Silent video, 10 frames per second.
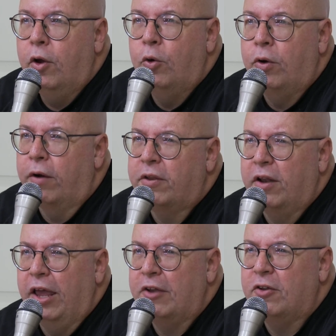Hogarth's
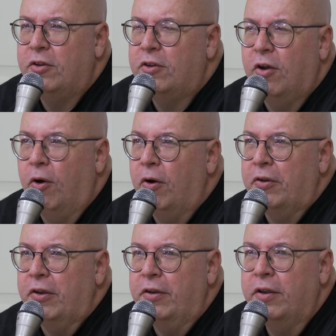Last
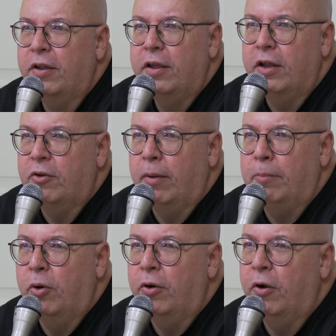Tarzan. It was
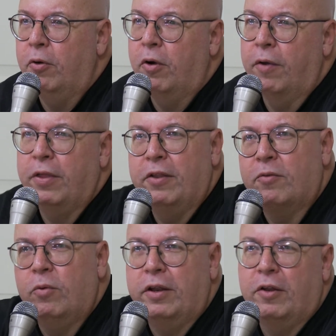about Bern Hogarth. They had
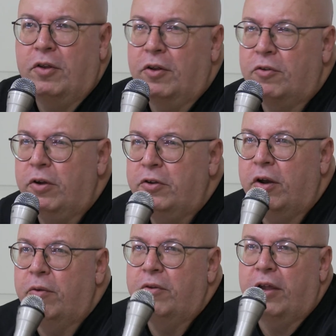this really nice
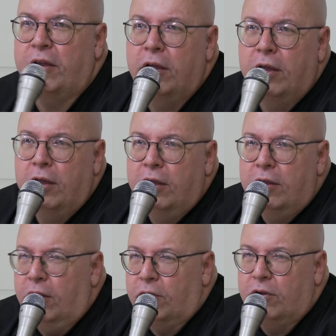illustration on it.
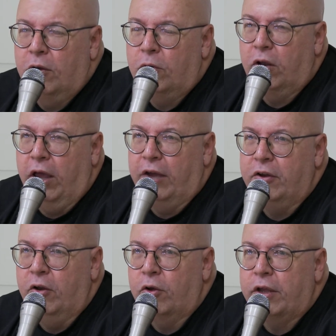It's so
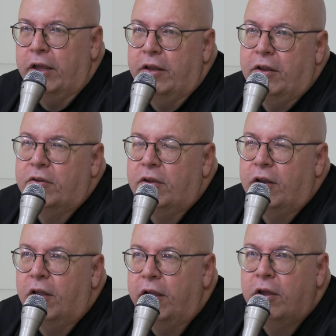classy looking, and they
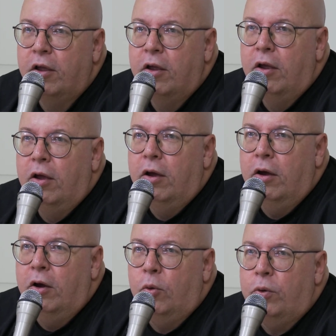said
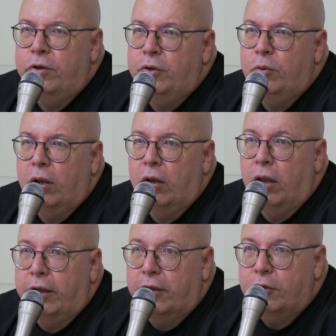oh, would you
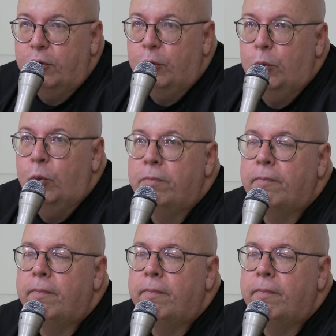like to